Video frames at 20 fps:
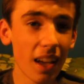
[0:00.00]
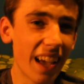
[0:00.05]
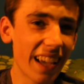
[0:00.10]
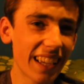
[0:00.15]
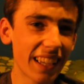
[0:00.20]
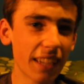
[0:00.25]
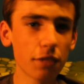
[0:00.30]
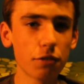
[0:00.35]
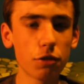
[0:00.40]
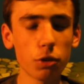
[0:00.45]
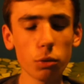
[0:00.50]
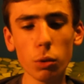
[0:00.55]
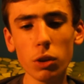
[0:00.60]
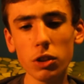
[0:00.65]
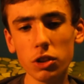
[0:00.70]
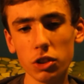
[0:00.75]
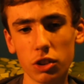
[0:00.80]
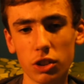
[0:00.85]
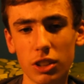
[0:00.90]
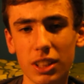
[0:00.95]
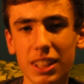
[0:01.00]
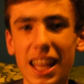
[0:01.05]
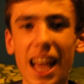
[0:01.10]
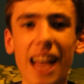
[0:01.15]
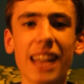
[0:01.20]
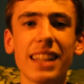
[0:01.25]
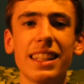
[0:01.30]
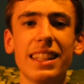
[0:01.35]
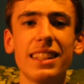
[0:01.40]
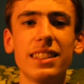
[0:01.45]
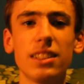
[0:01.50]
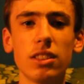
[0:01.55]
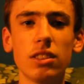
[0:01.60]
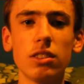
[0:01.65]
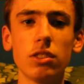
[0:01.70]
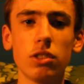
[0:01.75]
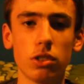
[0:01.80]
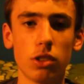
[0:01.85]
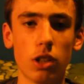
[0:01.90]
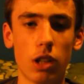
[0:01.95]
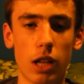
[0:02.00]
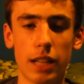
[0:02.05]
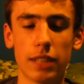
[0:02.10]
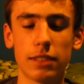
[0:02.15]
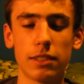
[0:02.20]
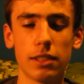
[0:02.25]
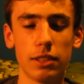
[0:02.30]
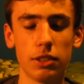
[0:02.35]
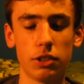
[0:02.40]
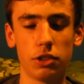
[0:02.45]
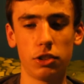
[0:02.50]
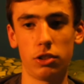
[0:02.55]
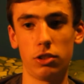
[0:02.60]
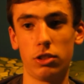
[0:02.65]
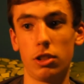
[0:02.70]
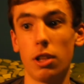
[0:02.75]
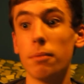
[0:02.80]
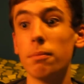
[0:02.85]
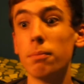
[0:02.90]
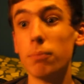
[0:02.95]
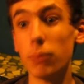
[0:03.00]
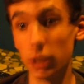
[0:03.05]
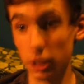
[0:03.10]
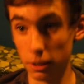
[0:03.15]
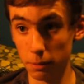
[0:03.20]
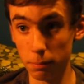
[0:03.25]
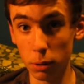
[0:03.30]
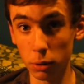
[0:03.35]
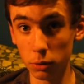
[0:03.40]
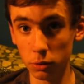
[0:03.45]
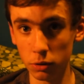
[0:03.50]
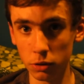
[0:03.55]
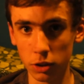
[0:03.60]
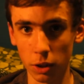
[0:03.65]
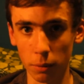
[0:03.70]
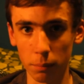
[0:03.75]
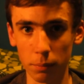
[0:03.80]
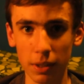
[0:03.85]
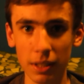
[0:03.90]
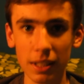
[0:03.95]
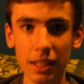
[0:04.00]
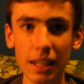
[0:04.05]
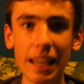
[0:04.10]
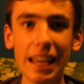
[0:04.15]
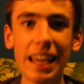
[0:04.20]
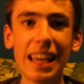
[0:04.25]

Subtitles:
Okay, for once the gang isn't accidentally stumbling upon something,